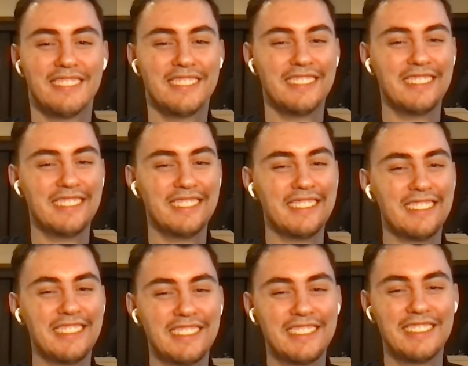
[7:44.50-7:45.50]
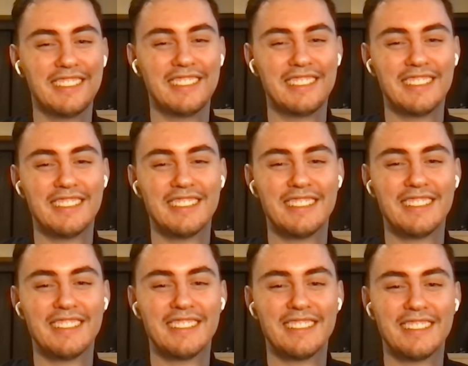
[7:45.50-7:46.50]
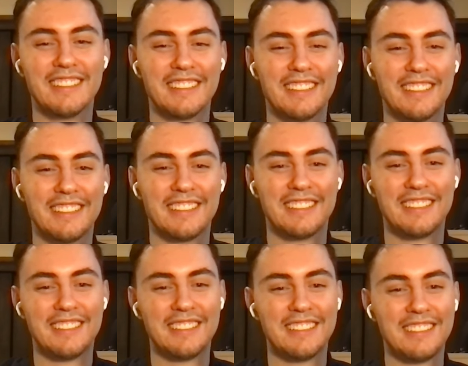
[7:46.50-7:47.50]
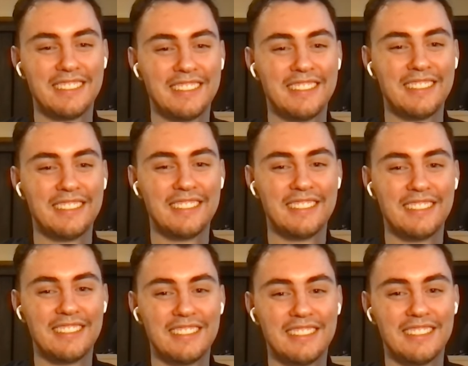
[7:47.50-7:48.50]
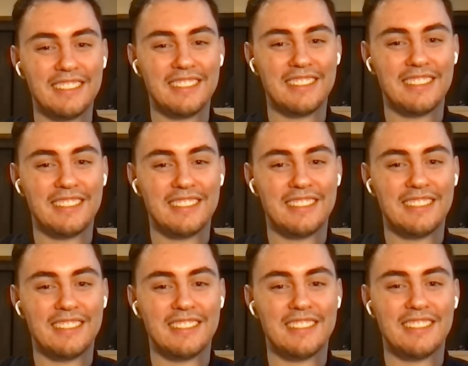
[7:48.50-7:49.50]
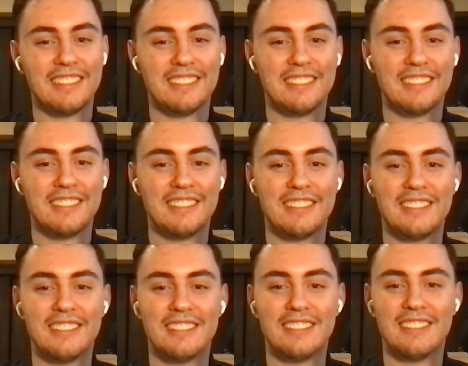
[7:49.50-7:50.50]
No words are spoken by the person on screen.